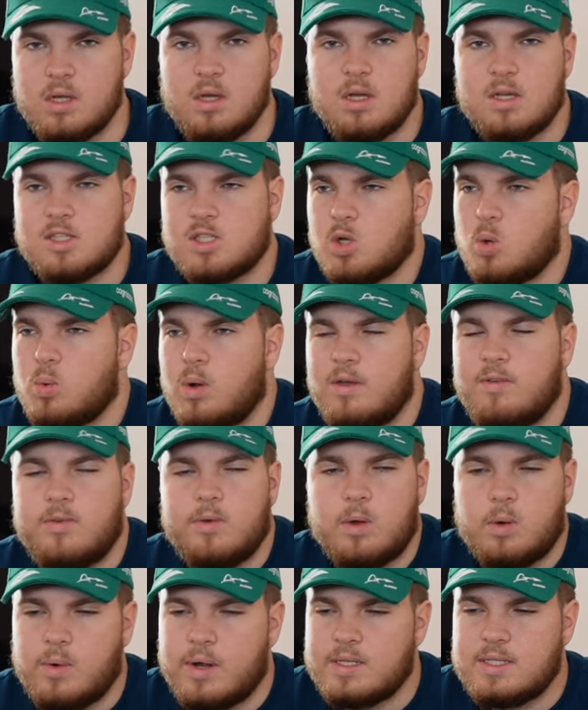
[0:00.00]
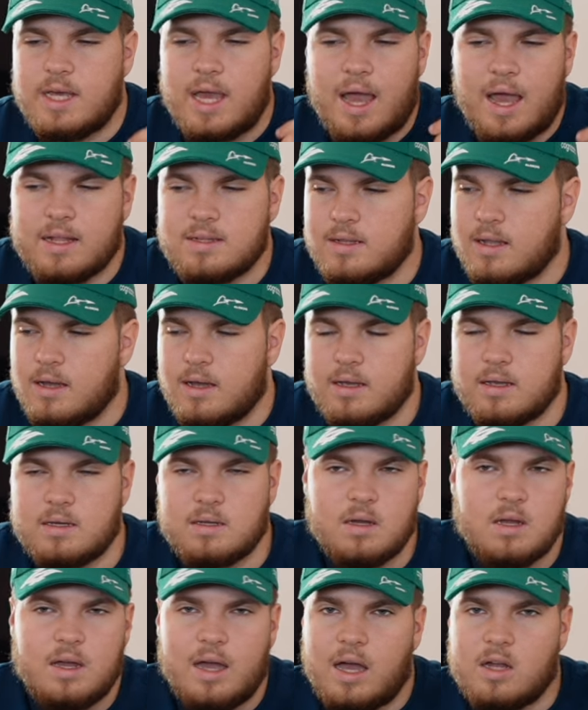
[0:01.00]
So if you already had like,
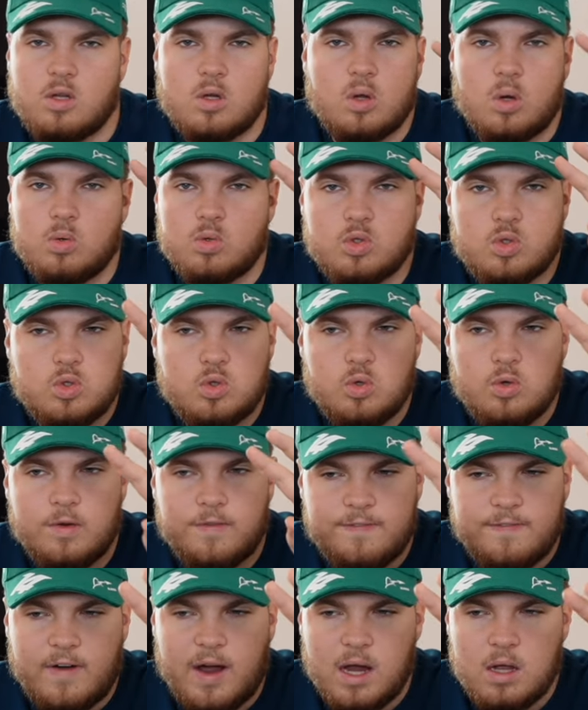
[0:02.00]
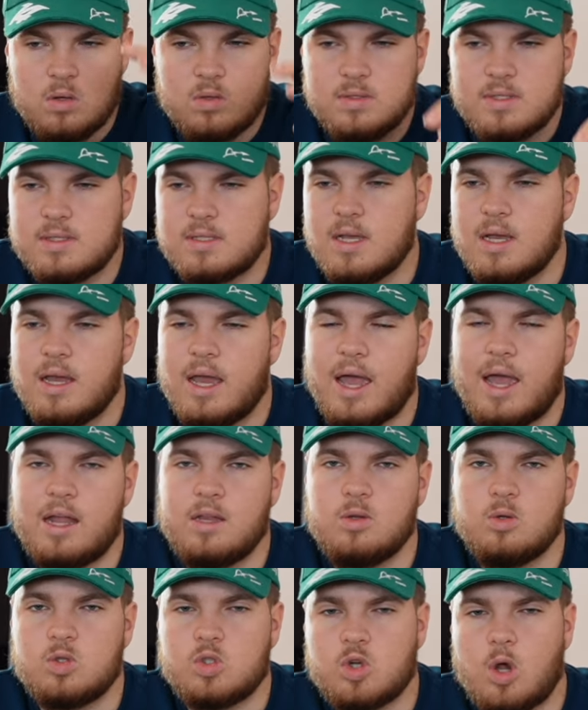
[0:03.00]
I don't know, 2 files and
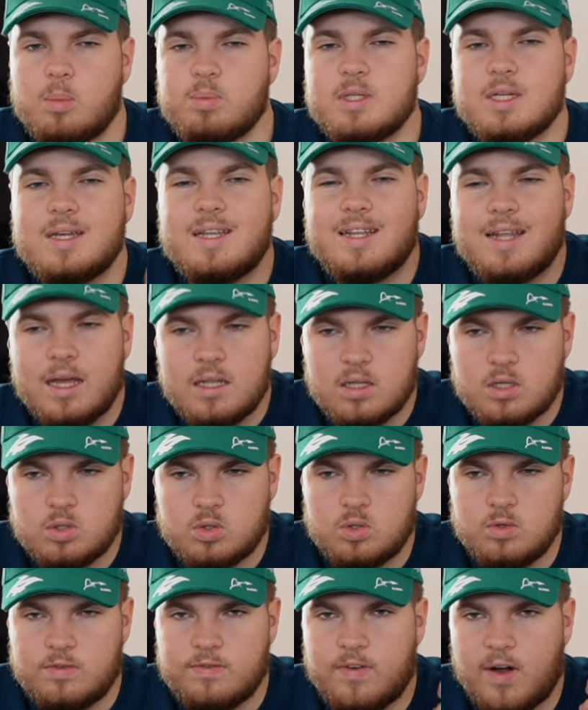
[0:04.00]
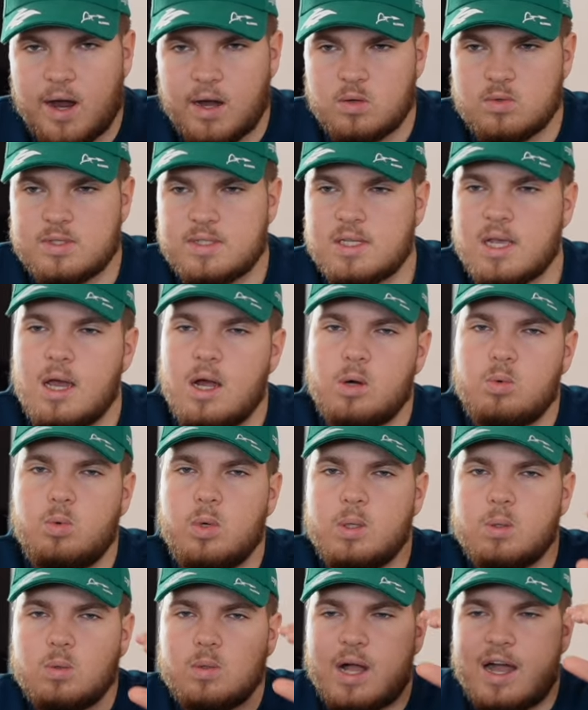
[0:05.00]
you dropped another 2 files,
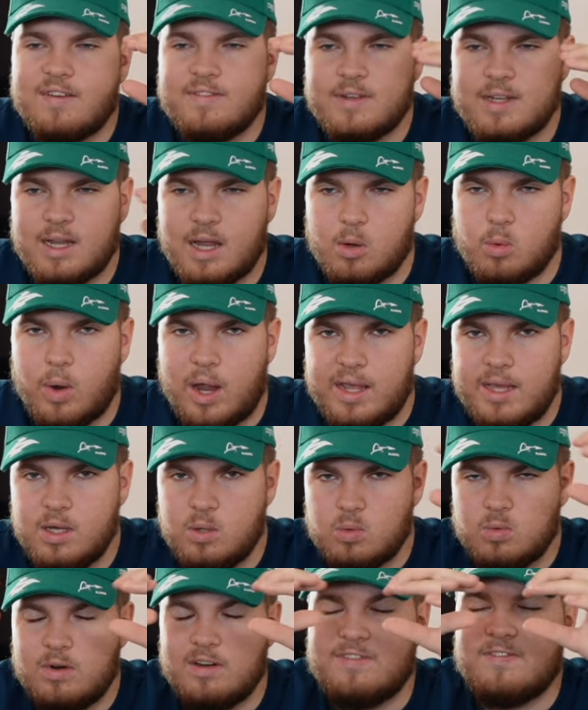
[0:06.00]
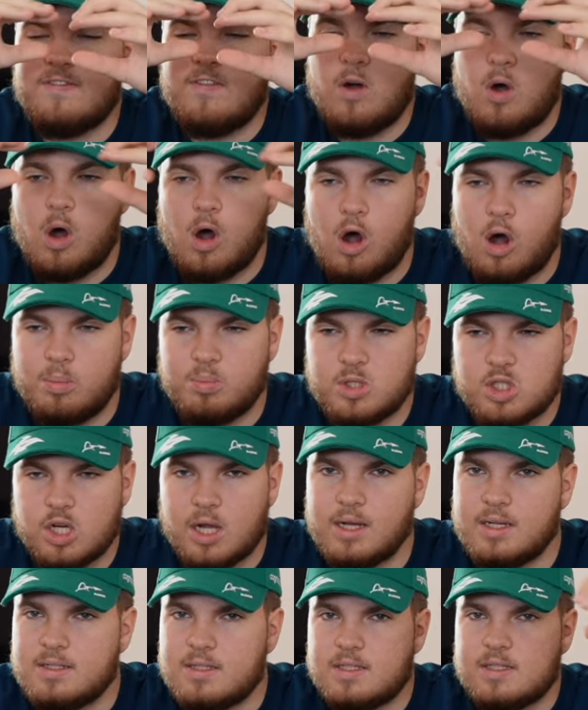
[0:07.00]
we will have an array with 4
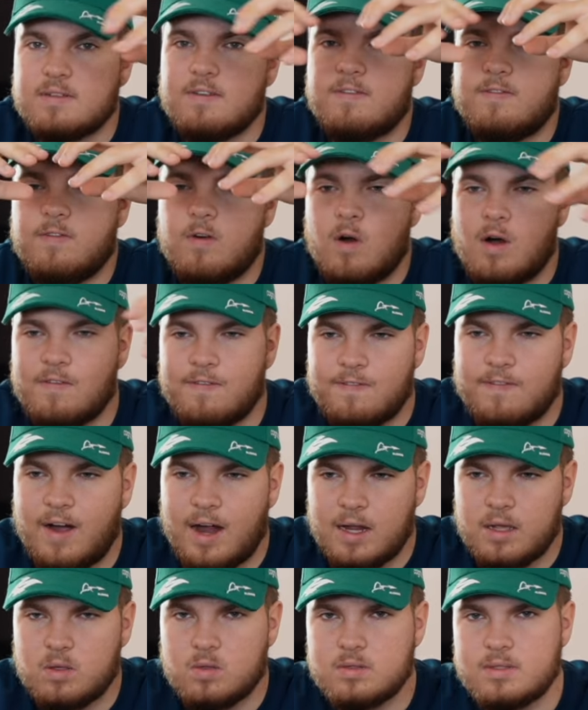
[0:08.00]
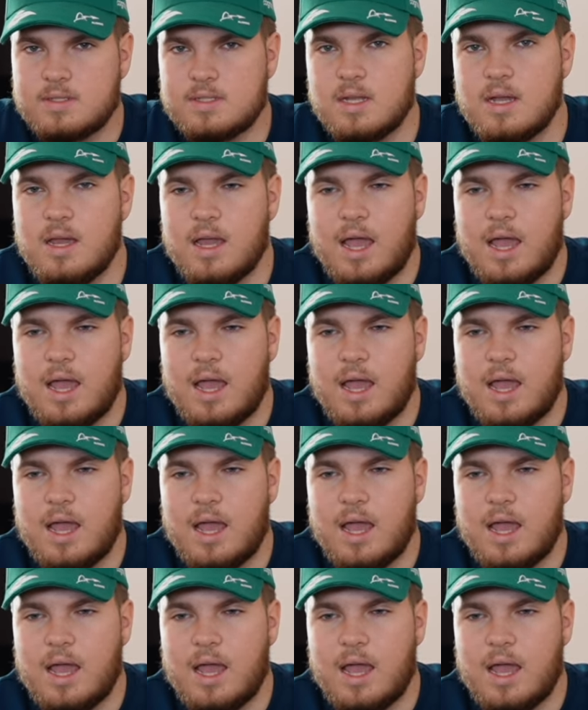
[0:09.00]
objects, 4 files,